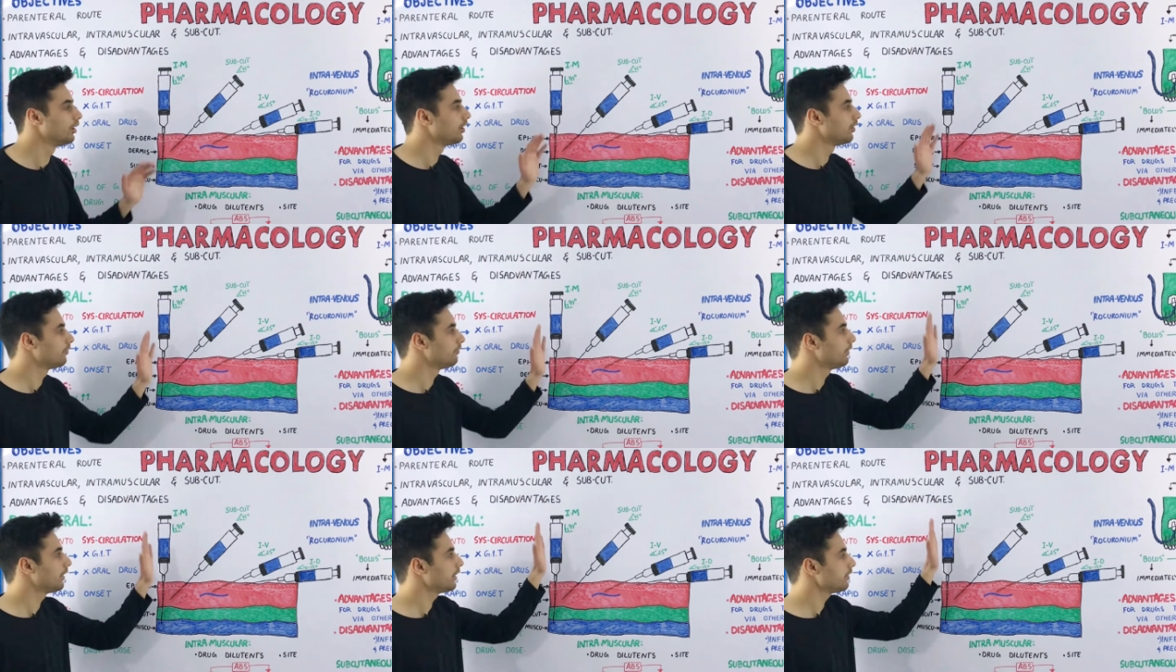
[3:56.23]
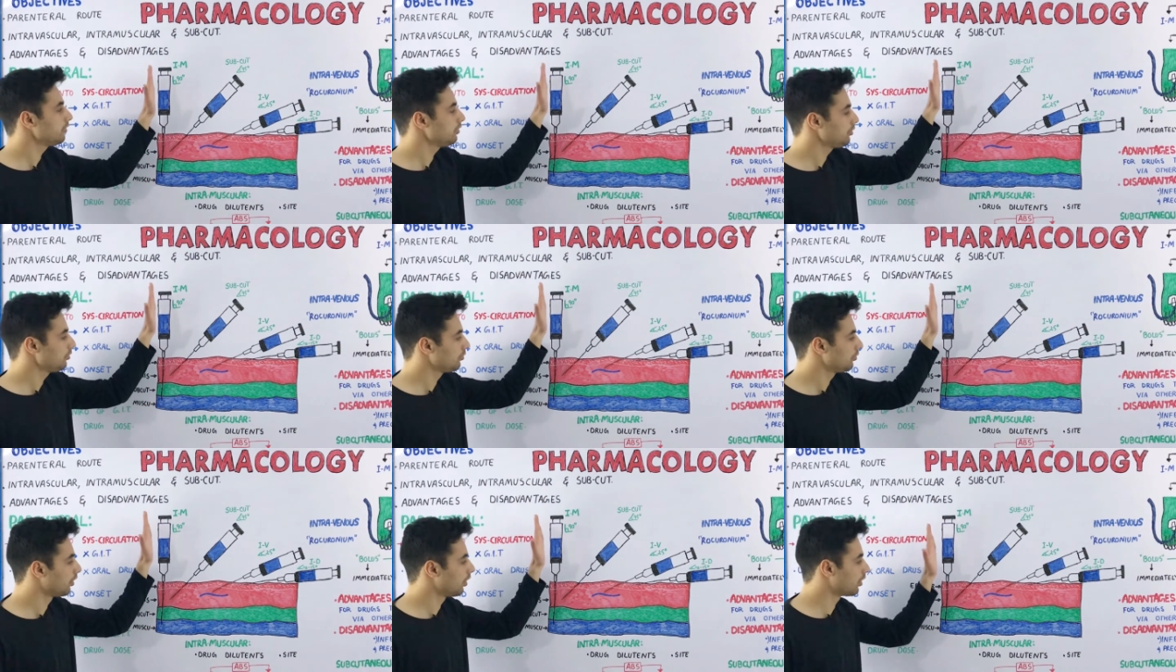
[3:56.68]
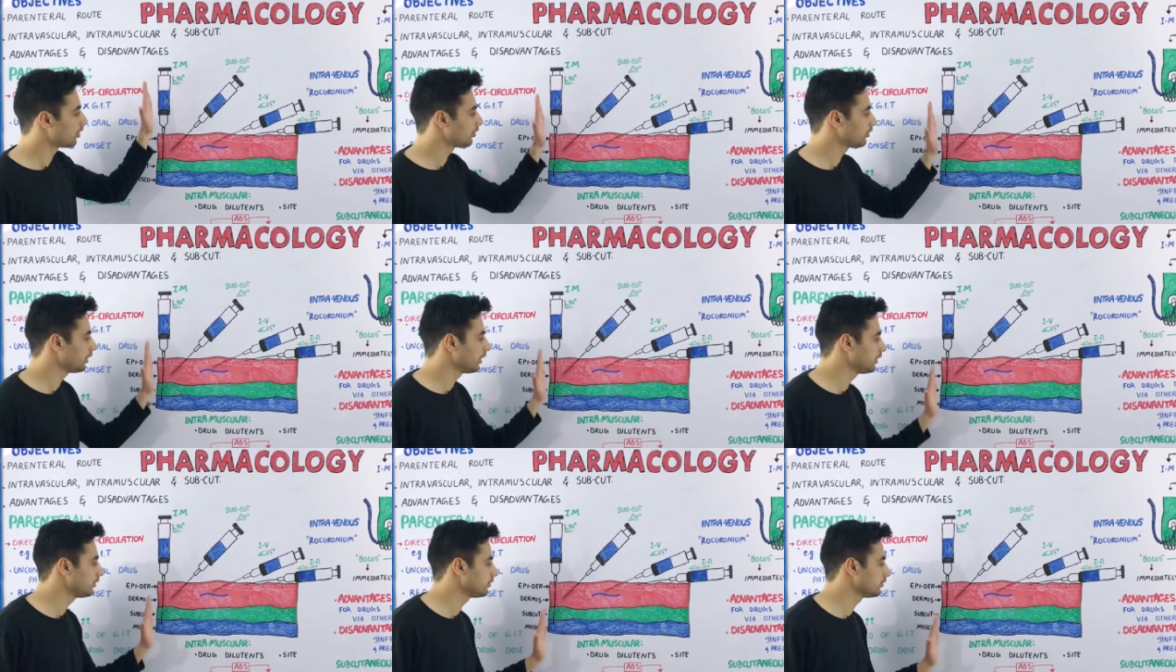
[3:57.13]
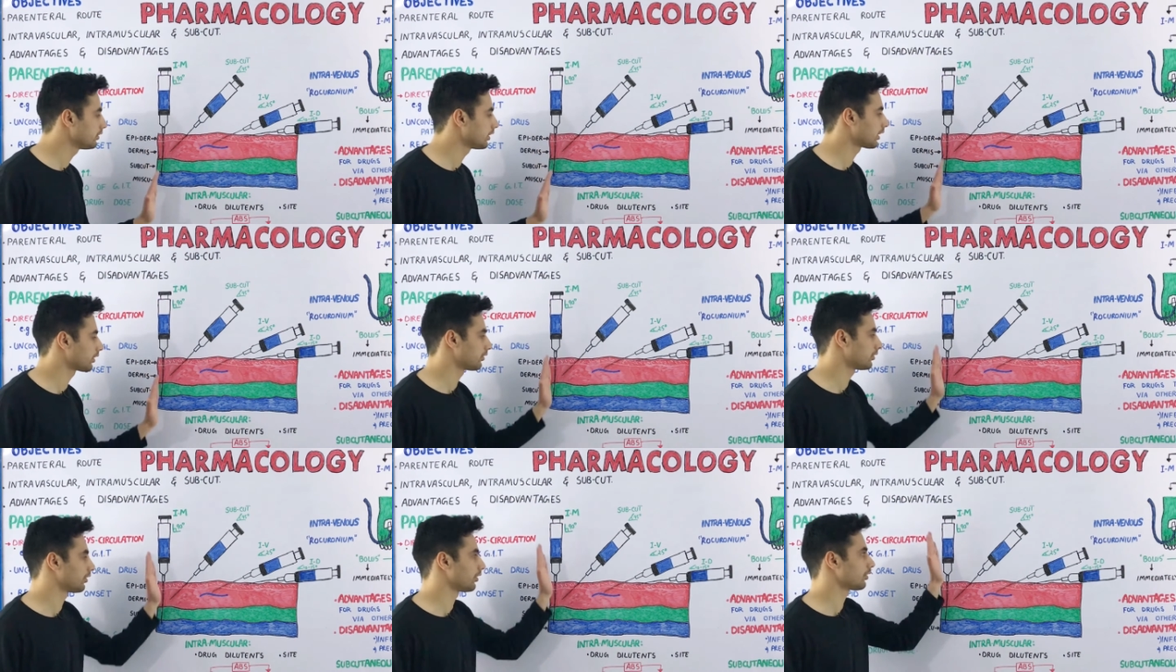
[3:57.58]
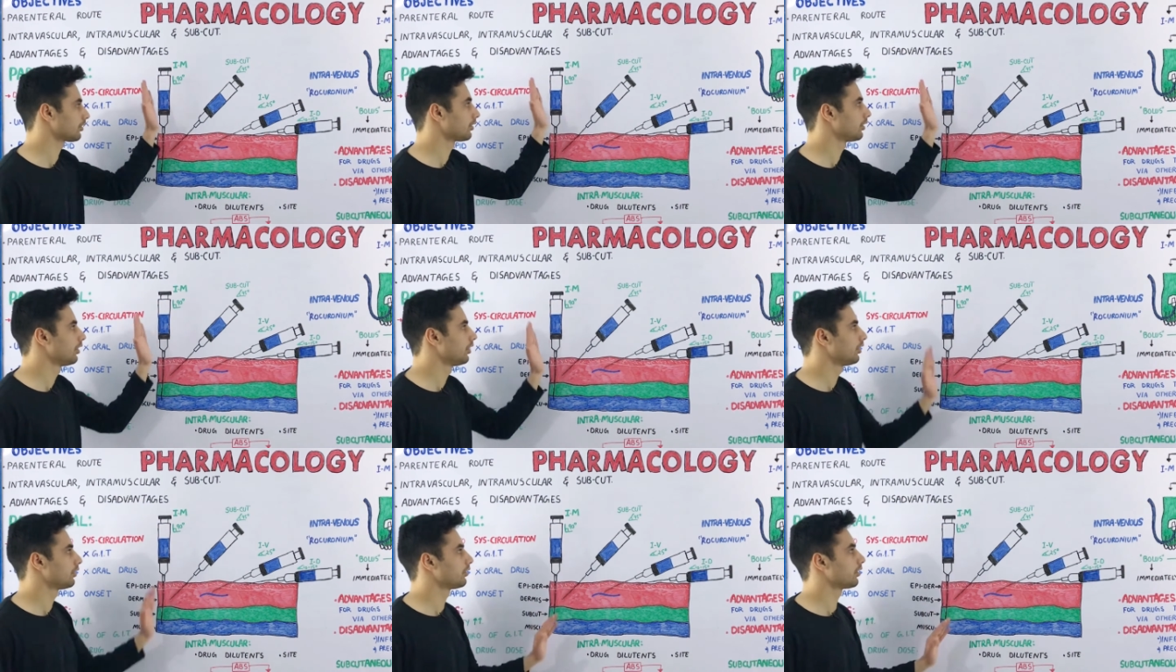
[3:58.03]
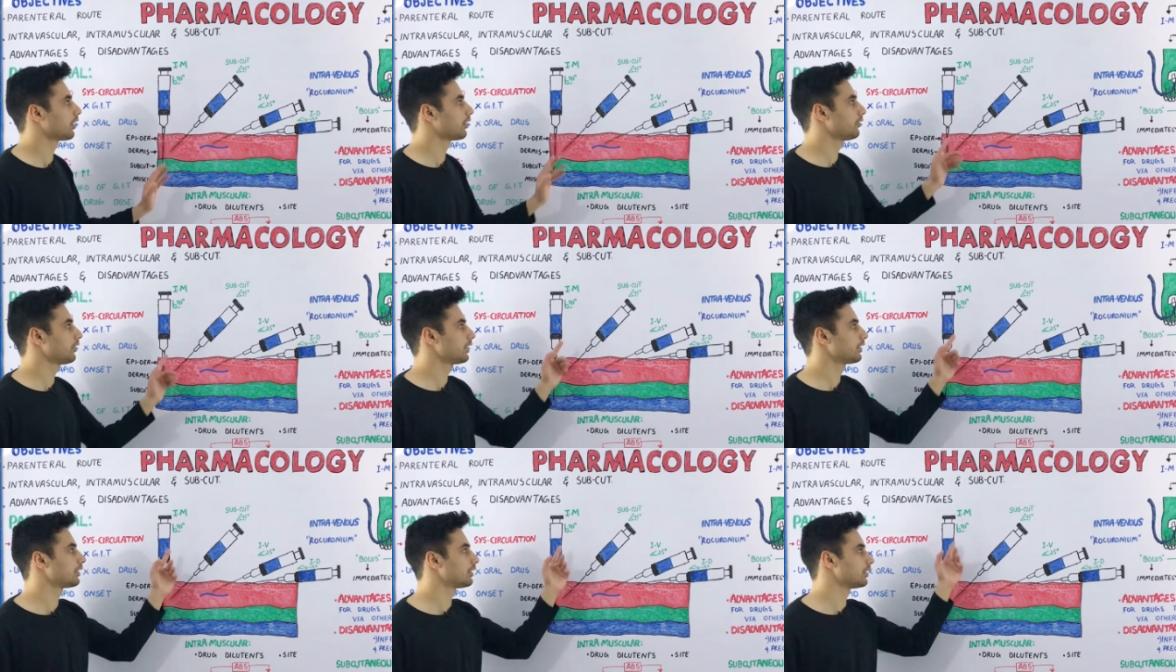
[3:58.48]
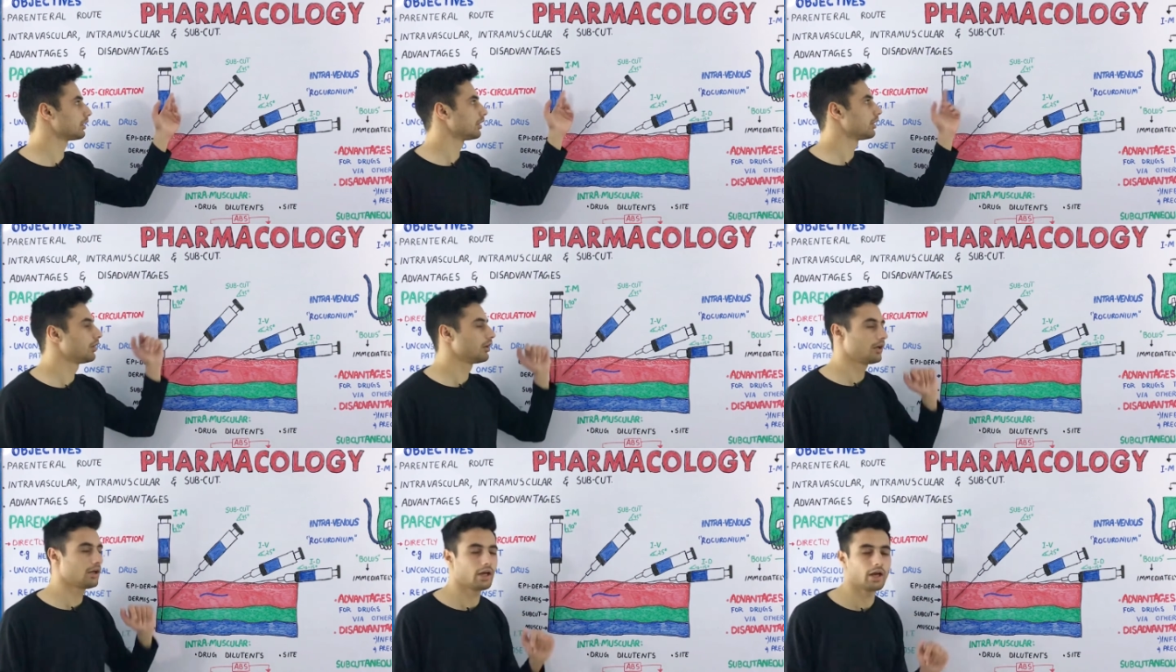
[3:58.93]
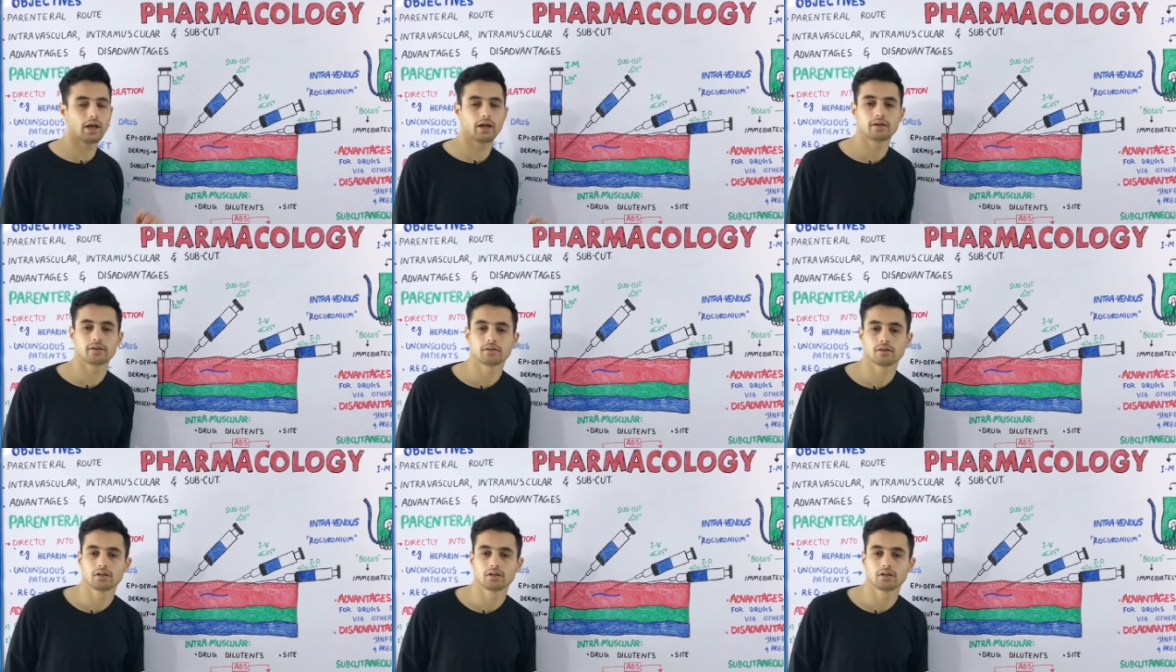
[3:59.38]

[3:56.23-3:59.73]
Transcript: When you are injecting directly at the